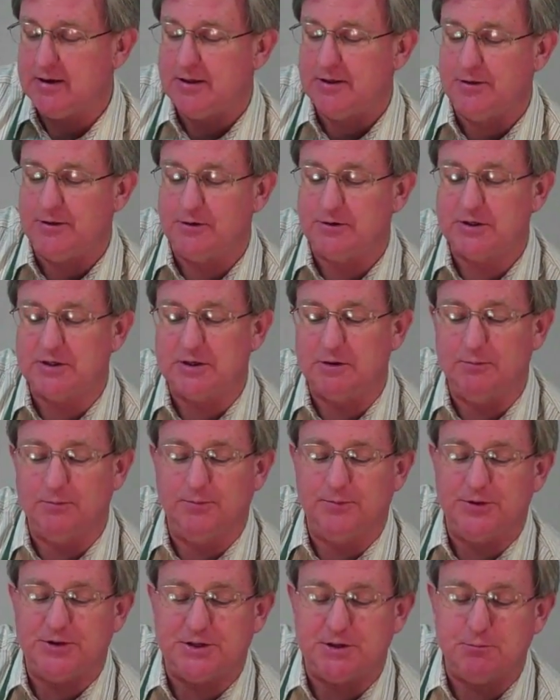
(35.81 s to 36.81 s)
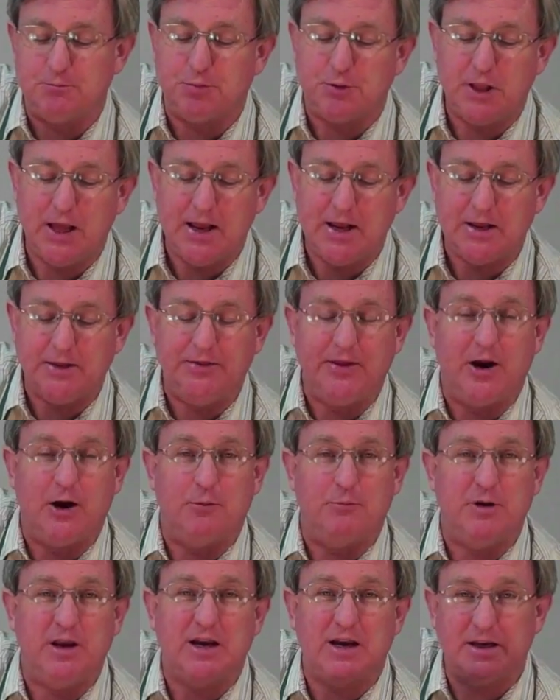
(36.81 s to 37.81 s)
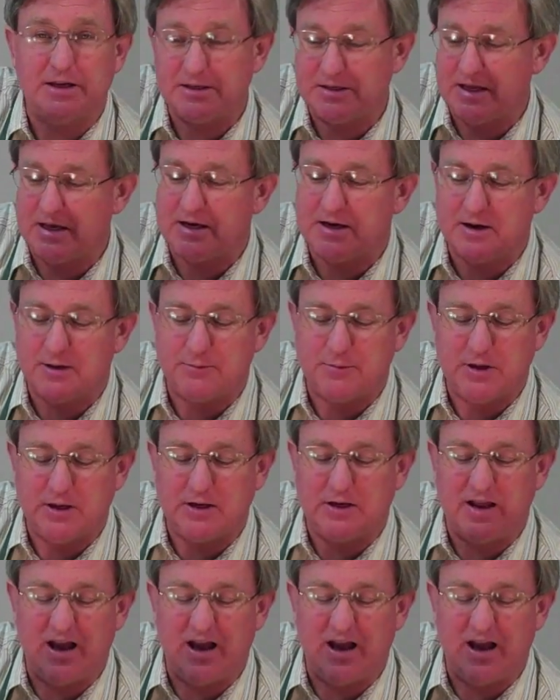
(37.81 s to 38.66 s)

There's some play in there because they come in